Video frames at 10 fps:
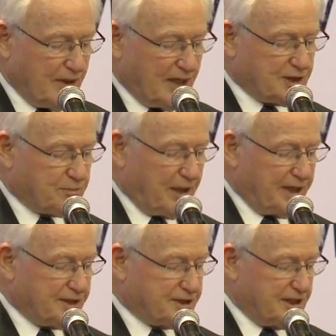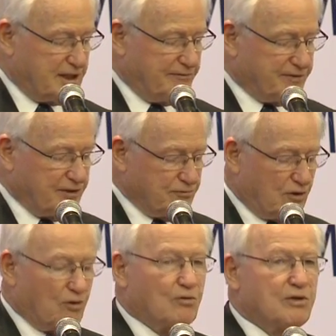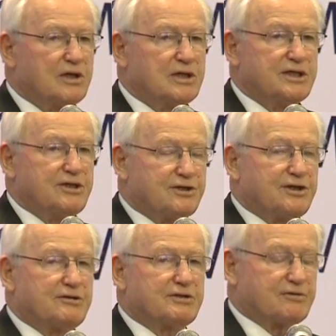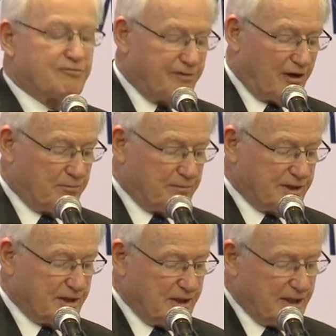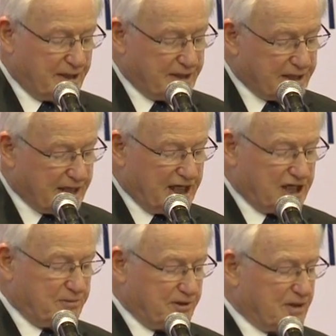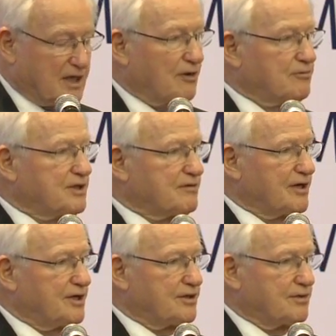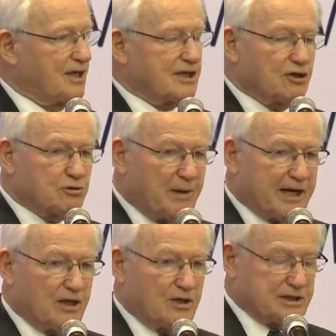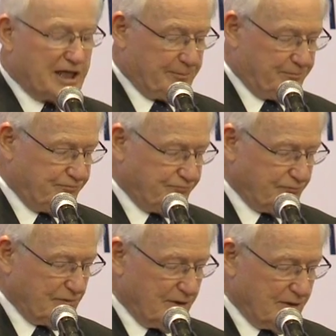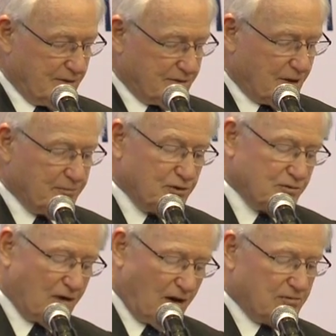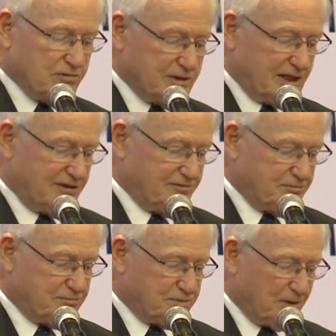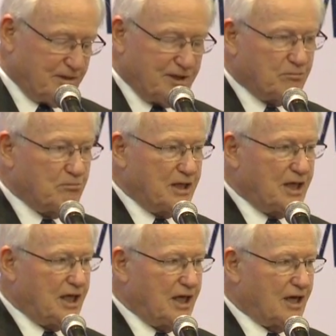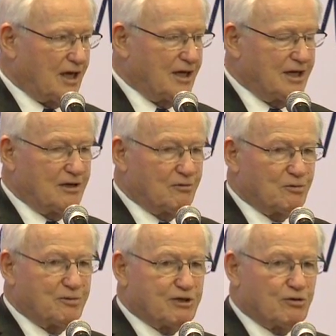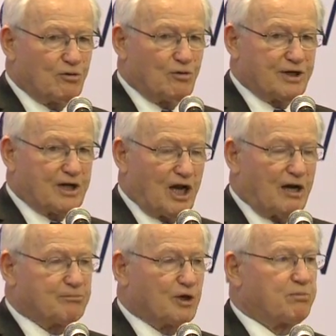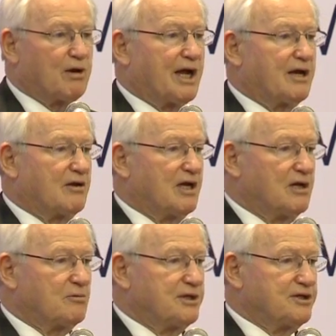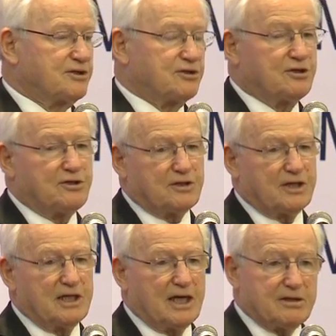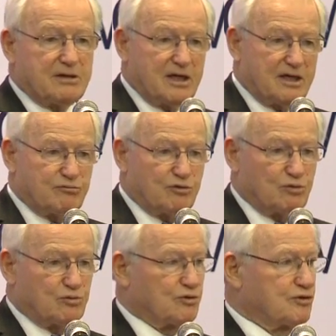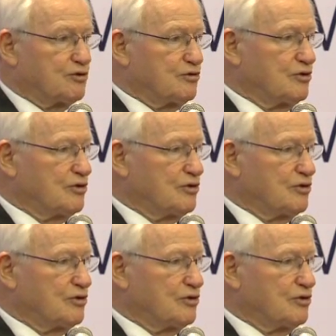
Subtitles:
has played a significant role in New Zealand's development and engagement with the countries of Asia. That goes back a long time. Some who are old enough, probably not many here, will recall the Colombo Plan we instituted at the end of World War II.